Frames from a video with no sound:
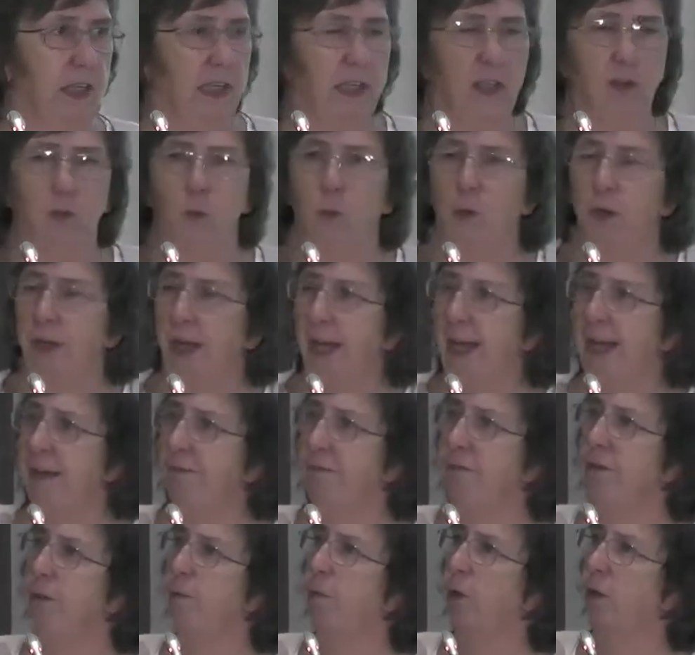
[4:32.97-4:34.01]
It's what
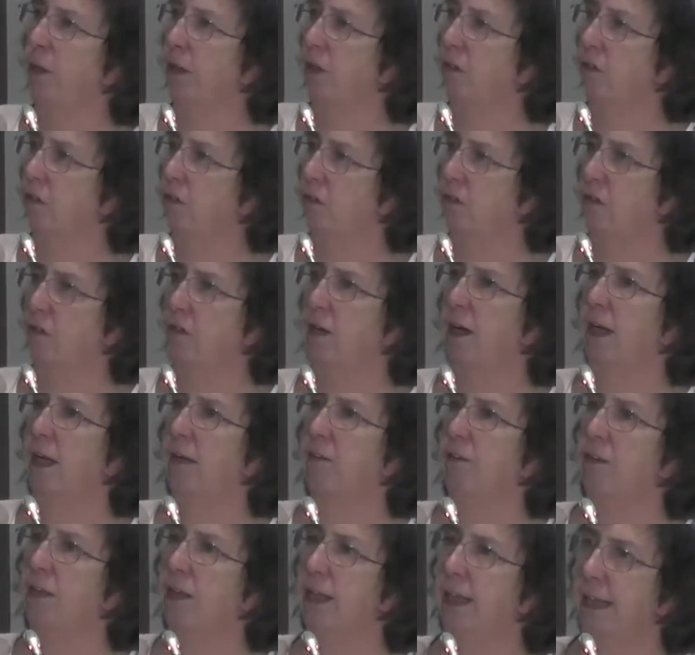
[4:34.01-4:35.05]
everybody in
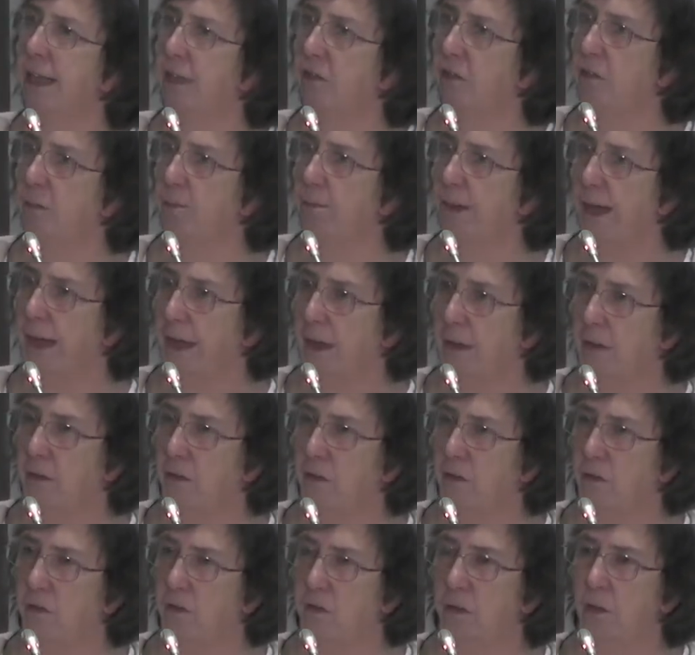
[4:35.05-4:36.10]
society
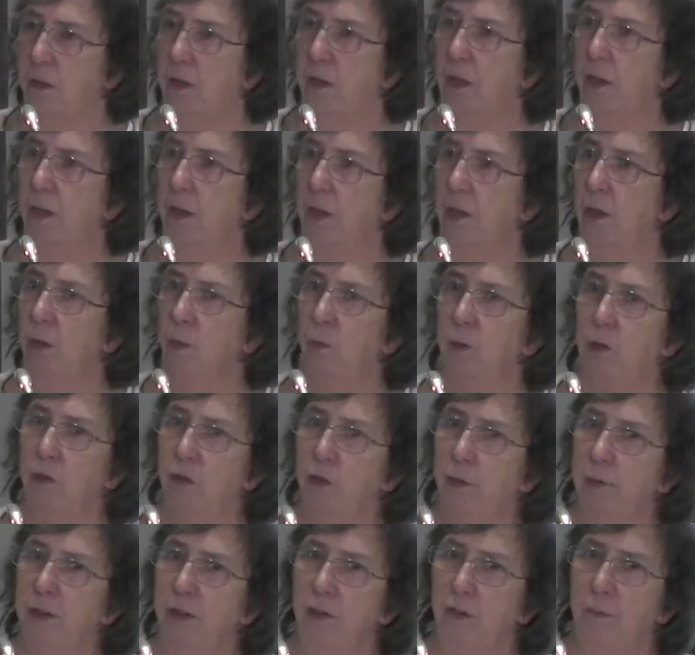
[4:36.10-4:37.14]
expects. What
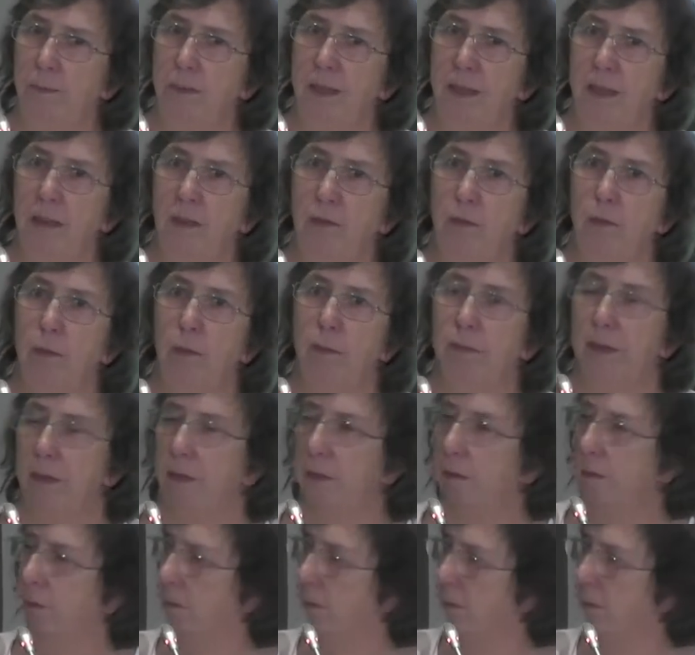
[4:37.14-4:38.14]
do we expect of women?